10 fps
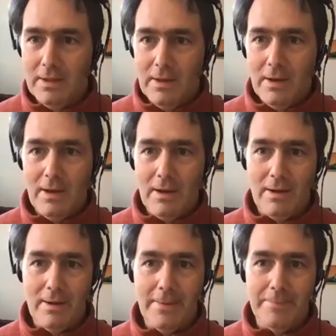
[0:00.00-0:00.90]

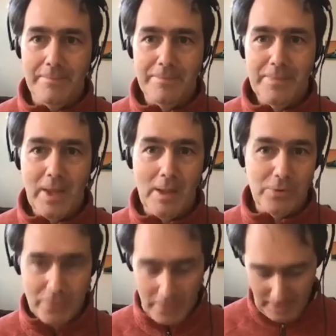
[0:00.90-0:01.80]

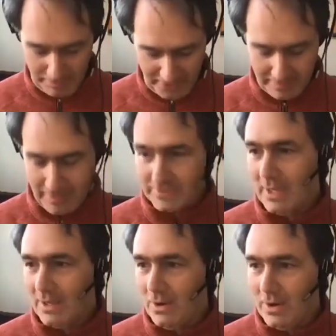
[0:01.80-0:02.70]
Tableau's really upfront about
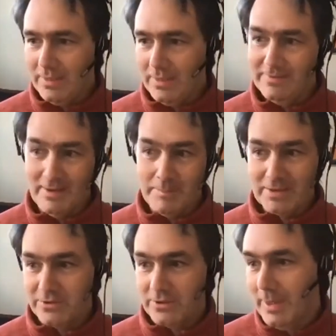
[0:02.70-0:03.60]
that on the Zen
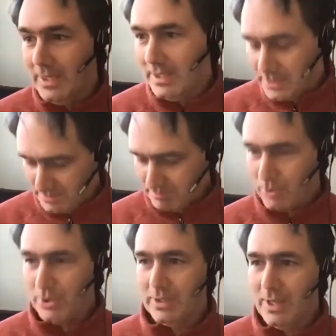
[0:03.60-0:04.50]
Master page,
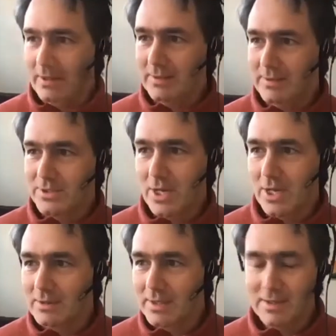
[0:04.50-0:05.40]
putting that in the
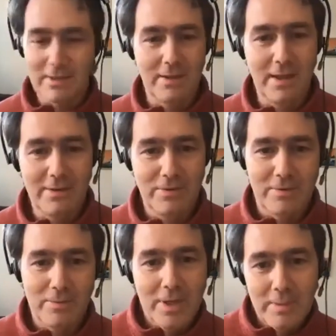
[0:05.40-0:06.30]
chat link in case you haven't
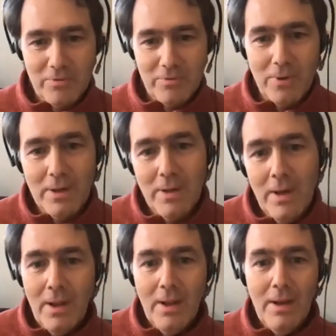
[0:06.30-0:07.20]
read it before.
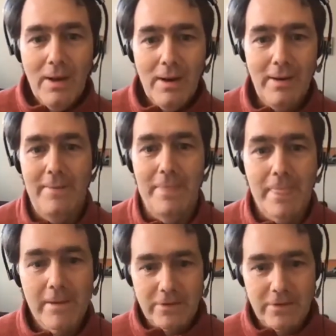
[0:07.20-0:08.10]

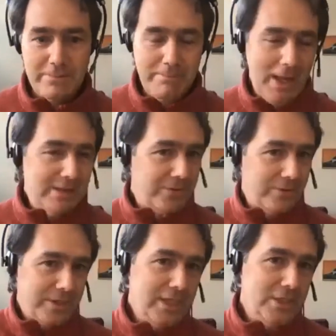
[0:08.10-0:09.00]
So there's master,
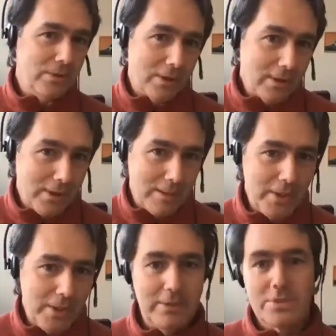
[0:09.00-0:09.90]
teacher, and
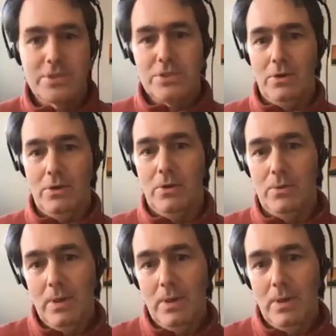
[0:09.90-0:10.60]
collaborator. So